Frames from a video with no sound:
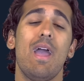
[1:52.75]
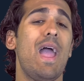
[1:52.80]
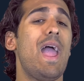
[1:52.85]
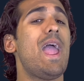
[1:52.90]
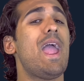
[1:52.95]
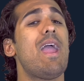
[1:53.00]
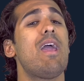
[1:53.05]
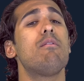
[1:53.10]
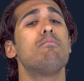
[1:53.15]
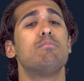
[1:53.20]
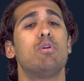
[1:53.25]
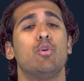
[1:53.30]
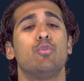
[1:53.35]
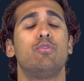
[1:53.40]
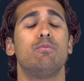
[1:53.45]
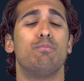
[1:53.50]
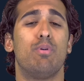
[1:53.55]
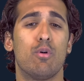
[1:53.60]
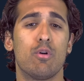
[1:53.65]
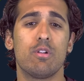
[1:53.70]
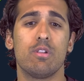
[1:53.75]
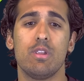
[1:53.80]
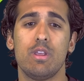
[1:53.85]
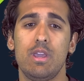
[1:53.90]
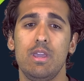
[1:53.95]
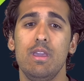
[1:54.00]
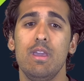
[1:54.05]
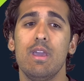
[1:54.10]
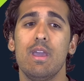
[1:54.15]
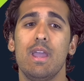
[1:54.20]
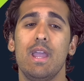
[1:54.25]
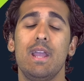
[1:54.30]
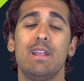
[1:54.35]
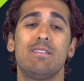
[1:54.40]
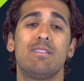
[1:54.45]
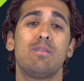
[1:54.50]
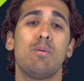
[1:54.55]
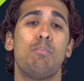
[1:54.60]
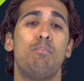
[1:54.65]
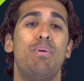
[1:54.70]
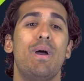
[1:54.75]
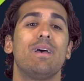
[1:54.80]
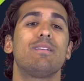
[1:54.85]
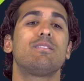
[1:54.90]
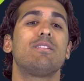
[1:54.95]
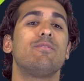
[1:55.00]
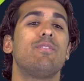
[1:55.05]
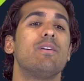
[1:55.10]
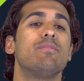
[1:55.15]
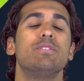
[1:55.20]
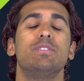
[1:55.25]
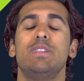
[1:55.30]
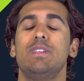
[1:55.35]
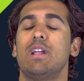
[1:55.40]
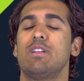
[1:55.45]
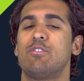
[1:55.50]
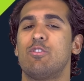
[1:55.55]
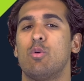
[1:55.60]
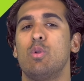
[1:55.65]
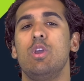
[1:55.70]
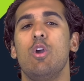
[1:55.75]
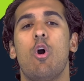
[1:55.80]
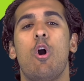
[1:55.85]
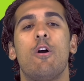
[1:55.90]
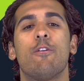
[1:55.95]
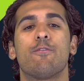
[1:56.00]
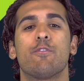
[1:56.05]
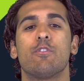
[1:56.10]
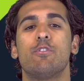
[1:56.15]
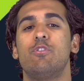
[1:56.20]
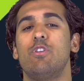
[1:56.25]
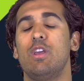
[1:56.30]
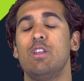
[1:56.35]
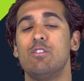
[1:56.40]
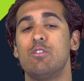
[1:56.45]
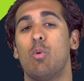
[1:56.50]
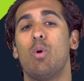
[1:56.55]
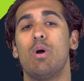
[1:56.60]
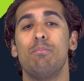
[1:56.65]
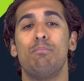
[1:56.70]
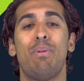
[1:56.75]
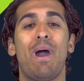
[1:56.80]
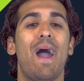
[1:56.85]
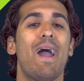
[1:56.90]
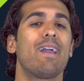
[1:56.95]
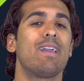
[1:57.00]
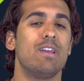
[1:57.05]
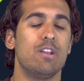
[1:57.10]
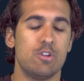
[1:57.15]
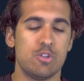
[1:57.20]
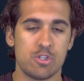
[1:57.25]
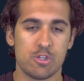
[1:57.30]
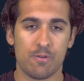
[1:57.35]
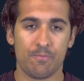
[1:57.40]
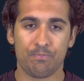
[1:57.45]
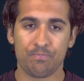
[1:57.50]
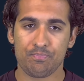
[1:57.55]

And most importantly, it's the best of everything that Sony offers into one package.